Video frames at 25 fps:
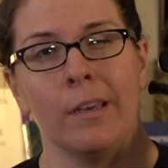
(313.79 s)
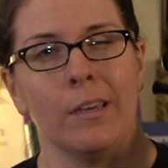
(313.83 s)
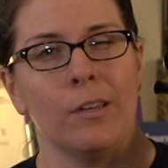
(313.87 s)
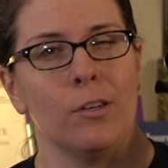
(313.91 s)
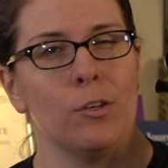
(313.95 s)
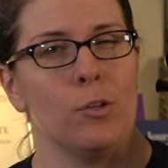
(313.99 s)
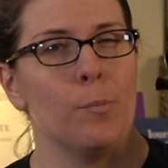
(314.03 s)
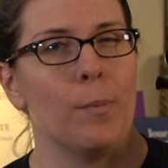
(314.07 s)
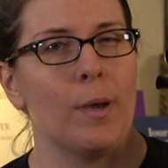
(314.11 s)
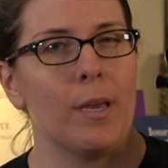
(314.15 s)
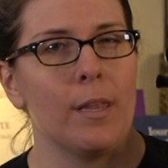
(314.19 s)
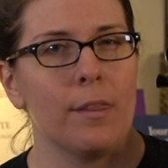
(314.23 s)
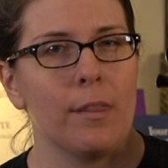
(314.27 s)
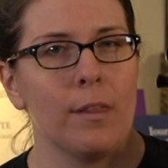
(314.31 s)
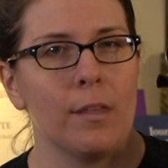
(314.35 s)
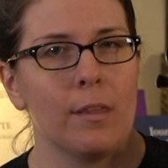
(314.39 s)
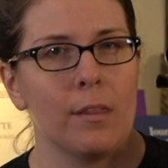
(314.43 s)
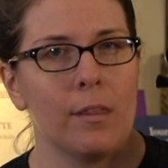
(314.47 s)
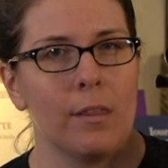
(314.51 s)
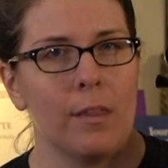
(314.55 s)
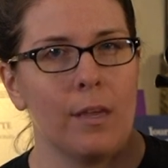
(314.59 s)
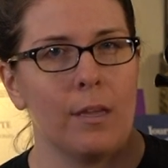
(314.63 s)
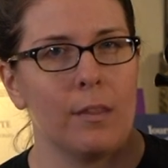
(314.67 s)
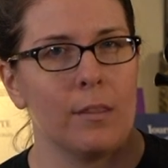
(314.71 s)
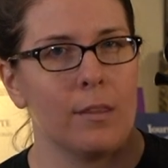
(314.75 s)
You might
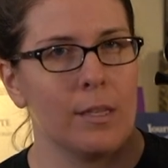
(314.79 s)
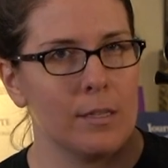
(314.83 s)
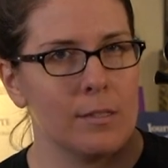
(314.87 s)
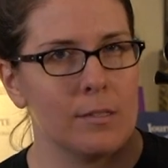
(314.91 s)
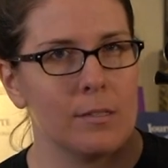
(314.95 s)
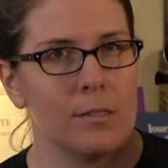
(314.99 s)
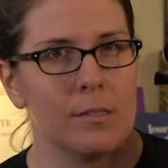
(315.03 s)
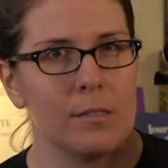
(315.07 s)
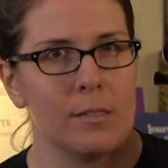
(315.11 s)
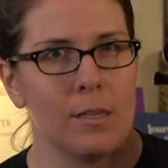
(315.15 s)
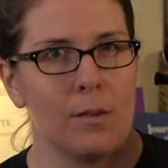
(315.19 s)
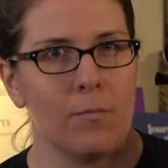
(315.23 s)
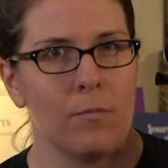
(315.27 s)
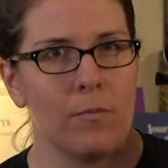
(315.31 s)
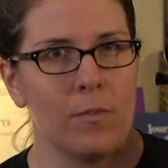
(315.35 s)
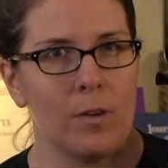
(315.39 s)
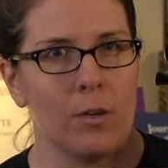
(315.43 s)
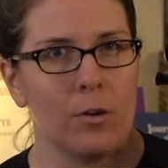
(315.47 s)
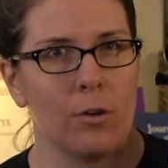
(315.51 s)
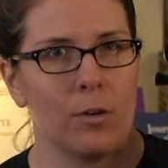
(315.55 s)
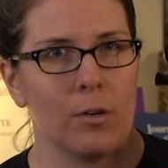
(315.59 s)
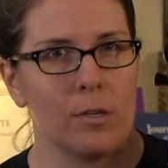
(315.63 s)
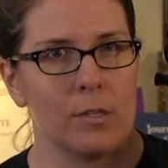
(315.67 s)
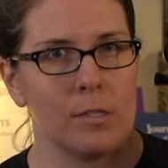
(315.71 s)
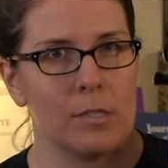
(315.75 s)
think that that's the same
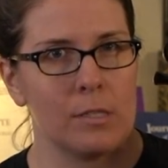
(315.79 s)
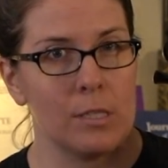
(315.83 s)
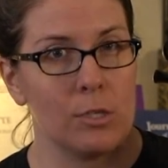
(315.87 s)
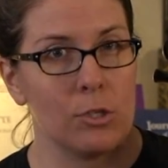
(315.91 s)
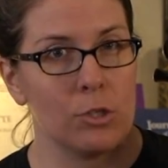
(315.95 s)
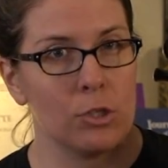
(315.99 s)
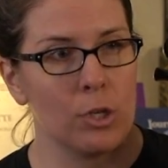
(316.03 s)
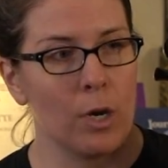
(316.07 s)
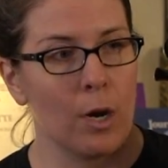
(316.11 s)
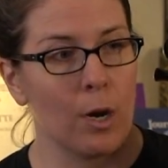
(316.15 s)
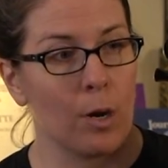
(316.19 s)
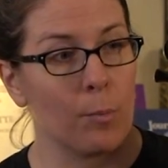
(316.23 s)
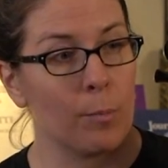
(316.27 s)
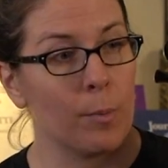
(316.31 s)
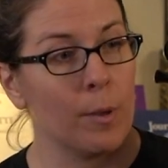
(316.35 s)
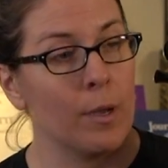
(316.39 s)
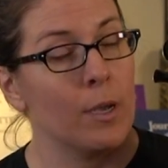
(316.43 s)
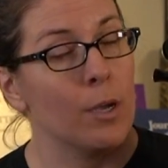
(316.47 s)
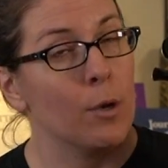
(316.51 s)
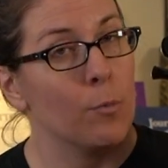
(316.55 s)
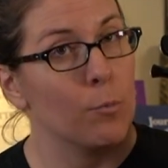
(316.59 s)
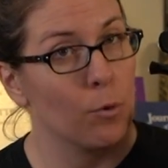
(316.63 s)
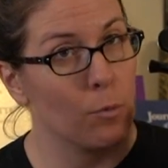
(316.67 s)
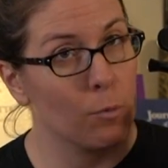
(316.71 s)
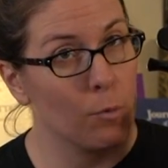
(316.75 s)
finger as C sharp,
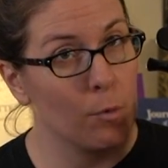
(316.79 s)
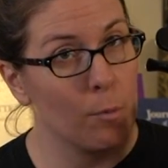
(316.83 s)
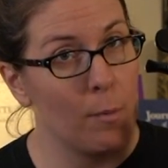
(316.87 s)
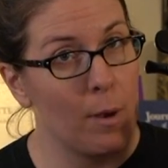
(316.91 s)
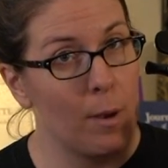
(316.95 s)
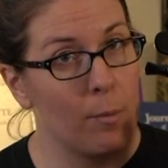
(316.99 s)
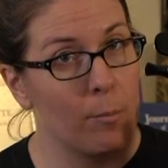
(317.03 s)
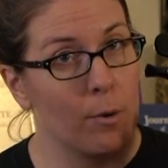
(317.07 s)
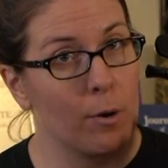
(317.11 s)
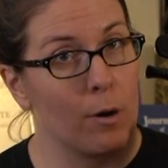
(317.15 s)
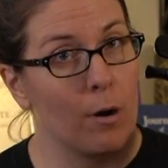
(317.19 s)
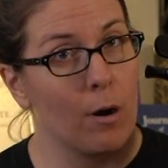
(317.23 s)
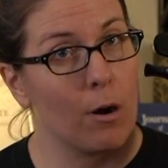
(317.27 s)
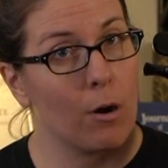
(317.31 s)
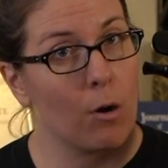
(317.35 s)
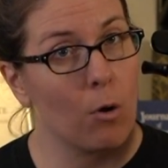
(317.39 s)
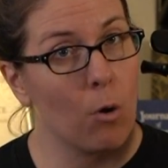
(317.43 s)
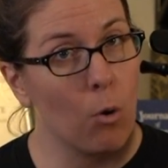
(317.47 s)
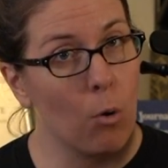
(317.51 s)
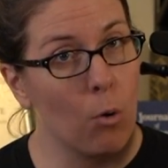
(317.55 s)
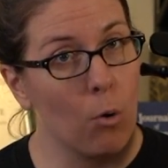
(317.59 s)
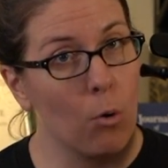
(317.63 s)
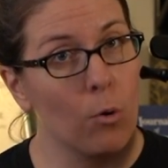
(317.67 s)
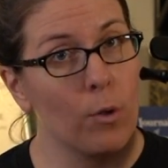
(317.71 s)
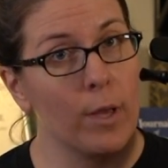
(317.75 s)
but remember our
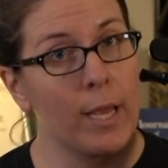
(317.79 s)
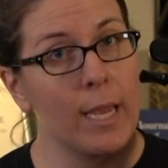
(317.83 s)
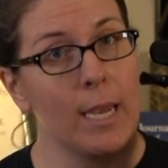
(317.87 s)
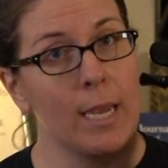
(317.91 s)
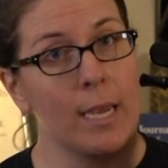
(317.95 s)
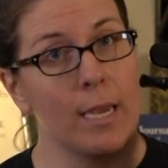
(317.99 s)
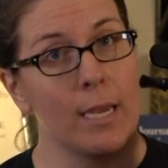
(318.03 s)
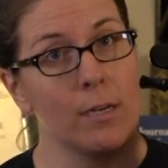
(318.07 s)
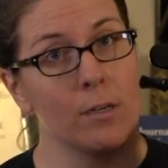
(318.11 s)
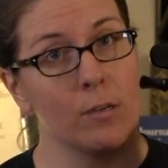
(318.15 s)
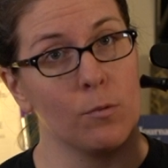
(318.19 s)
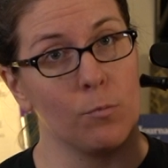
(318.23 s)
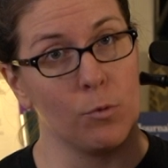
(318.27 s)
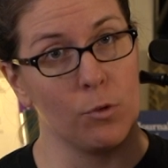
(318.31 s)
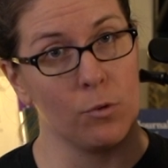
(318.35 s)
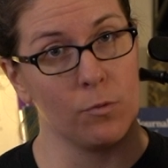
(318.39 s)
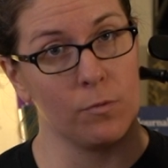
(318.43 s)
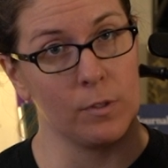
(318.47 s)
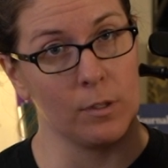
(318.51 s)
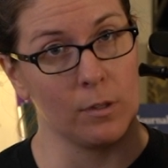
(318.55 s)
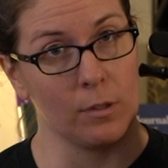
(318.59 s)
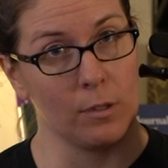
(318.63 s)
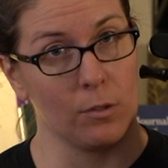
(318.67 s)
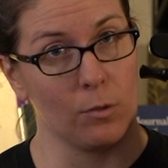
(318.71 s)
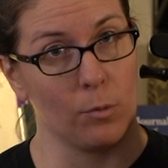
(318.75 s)
whole hand moved
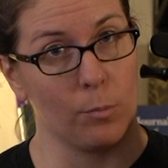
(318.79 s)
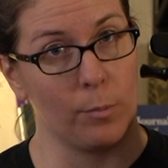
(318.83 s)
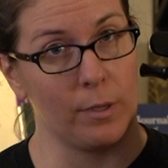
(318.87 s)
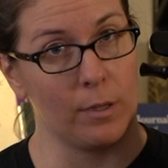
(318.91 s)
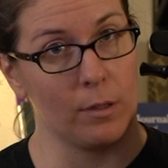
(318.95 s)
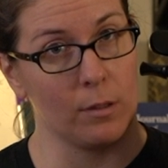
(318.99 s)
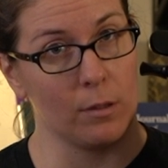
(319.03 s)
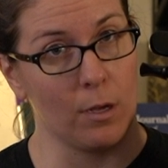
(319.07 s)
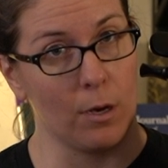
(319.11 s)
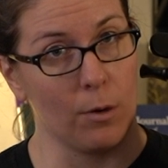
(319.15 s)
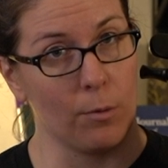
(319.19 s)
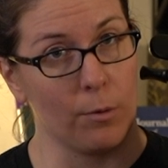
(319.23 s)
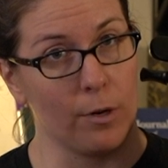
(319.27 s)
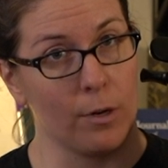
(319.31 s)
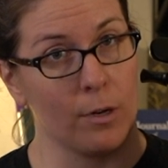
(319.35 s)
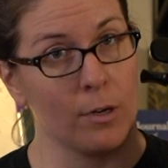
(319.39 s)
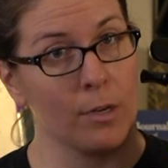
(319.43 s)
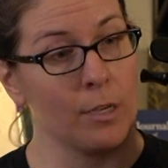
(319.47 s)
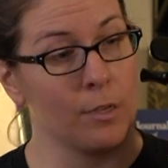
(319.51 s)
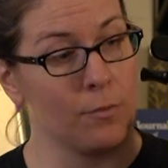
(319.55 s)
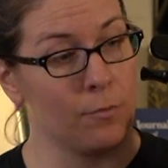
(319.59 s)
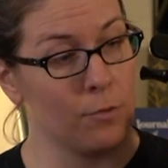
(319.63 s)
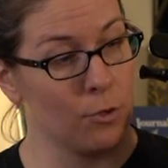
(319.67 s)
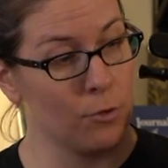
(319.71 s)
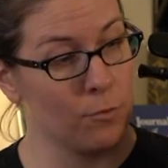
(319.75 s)
a little bit lower.
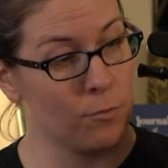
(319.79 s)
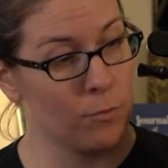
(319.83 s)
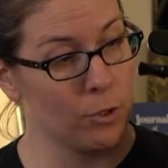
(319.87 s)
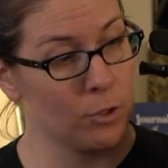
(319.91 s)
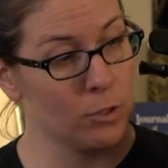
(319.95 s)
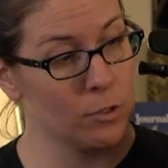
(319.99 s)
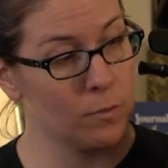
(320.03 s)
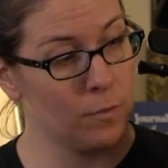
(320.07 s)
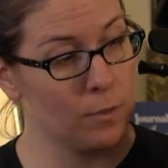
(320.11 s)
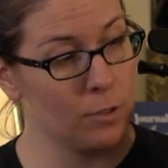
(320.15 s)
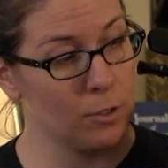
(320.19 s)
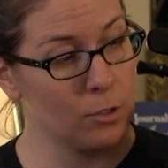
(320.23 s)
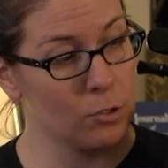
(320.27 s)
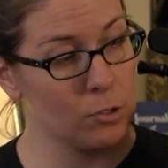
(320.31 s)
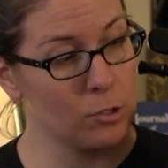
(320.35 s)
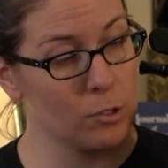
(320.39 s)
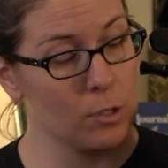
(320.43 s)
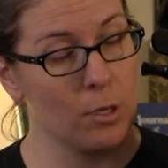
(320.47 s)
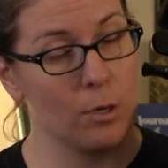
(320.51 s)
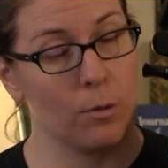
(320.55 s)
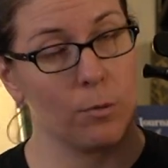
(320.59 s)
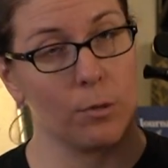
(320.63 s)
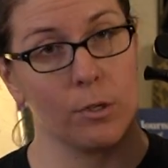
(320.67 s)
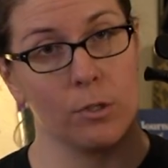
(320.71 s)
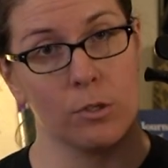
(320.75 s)
If your first finger's
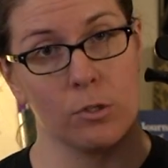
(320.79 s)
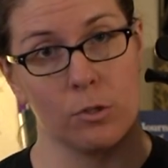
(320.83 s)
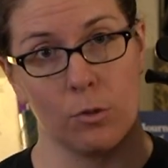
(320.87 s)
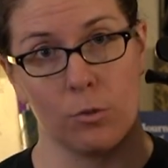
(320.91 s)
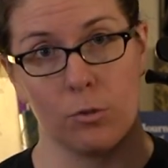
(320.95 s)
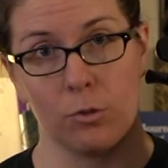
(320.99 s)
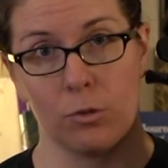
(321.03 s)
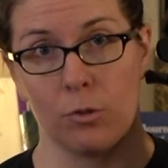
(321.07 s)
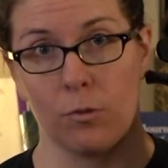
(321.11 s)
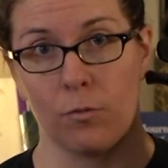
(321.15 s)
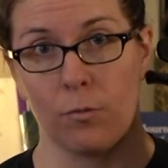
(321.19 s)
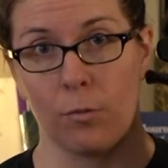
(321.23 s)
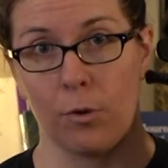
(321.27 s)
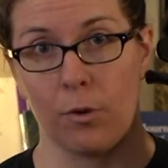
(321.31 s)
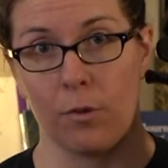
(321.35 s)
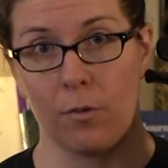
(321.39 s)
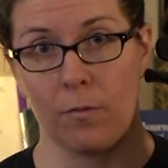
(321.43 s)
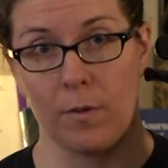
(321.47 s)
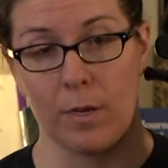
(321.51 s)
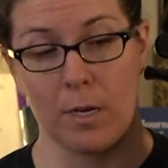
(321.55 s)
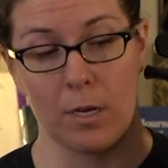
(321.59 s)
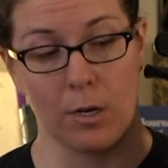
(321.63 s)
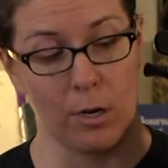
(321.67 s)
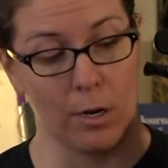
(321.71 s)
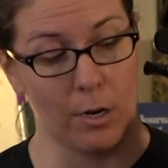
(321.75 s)
lower, so is your 4th
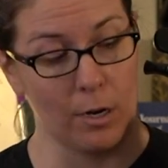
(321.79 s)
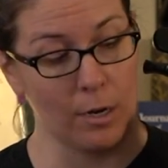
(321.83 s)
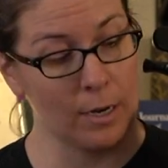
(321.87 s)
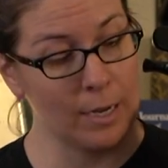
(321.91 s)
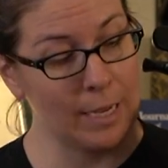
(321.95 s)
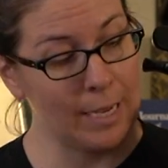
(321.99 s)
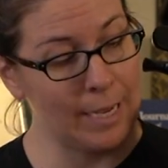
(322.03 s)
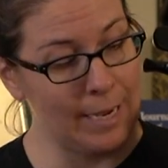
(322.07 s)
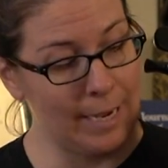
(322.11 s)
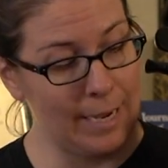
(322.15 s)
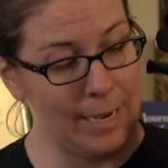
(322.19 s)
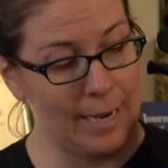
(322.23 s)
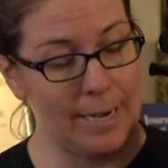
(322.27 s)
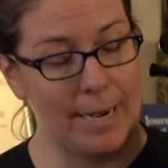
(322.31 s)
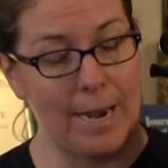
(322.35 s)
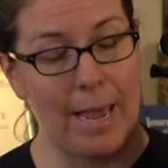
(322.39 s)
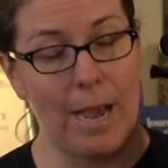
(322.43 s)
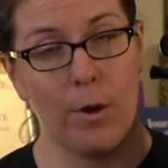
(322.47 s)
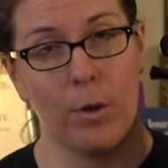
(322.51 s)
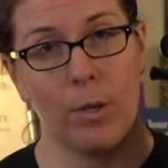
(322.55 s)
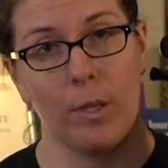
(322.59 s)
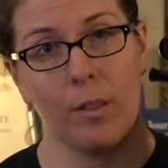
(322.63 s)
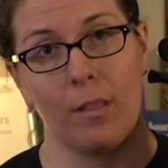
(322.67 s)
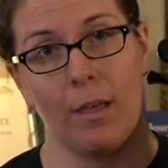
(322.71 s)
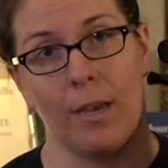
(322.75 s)
finger, and
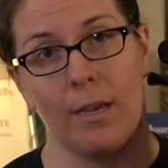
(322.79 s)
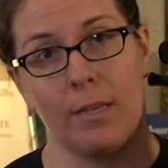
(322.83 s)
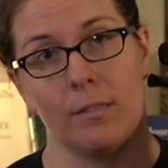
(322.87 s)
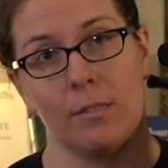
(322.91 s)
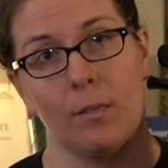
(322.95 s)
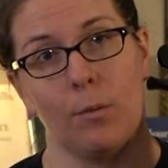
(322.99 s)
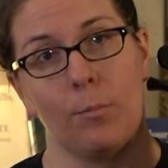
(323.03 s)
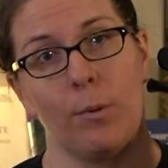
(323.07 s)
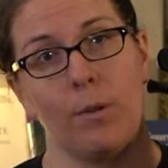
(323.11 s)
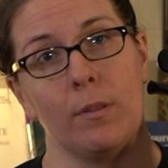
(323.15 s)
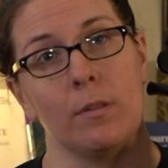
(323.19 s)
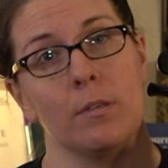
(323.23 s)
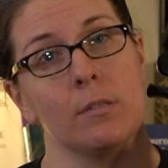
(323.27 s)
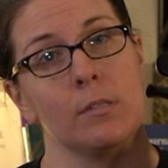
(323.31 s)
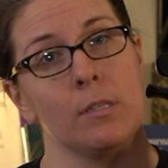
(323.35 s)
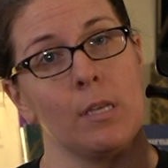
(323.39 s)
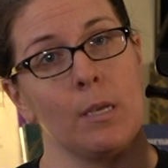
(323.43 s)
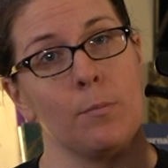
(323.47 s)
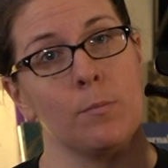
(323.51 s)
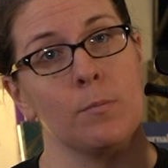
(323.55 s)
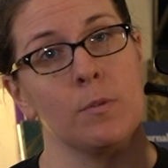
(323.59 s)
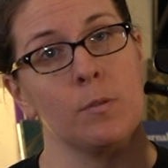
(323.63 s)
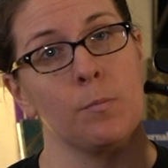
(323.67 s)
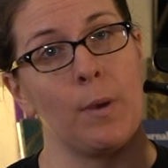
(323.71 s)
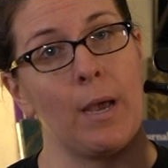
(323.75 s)
now it lines up on the
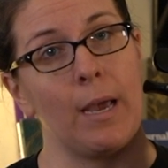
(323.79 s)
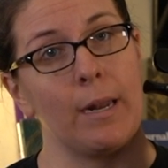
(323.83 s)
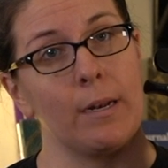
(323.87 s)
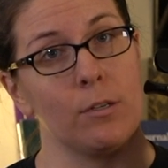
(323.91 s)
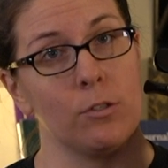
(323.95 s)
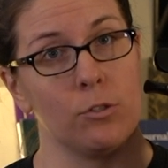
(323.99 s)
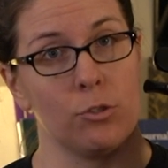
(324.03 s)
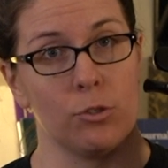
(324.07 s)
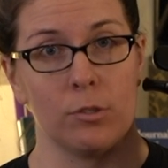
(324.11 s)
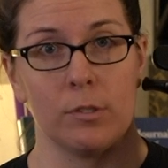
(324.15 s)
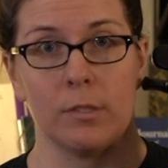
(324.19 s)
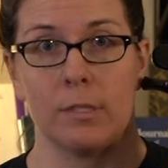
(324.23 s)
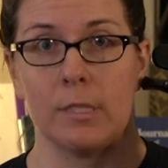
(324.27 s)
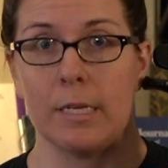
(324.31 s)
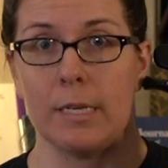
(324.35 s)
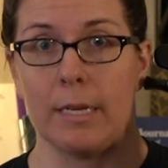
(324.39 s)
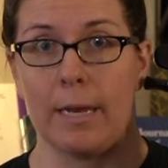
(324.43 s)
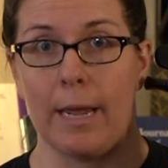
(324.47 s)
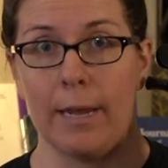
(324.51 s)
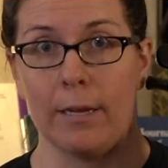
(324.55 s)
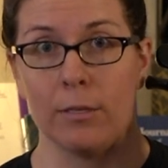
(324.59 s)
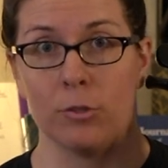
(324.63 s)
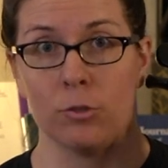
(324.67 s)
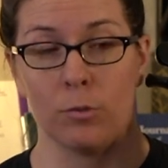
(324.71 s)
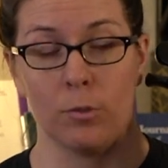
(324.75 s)
same spot as your C
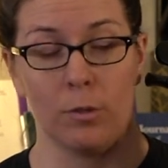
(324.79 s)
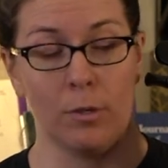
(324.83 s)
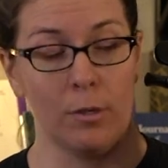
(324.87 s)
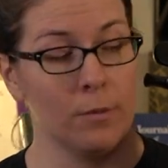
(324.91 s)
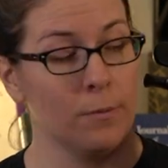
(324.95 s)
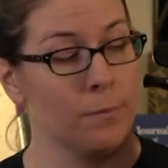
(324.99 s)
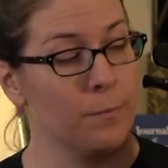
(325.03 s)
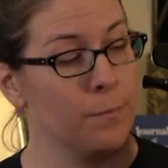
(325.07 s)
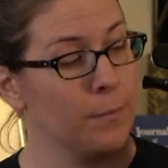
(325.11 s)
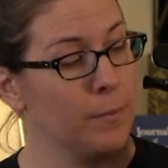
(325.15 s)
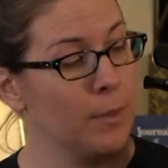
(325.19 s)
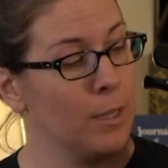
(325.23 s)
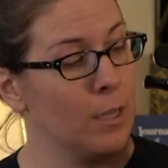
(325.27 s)
natural.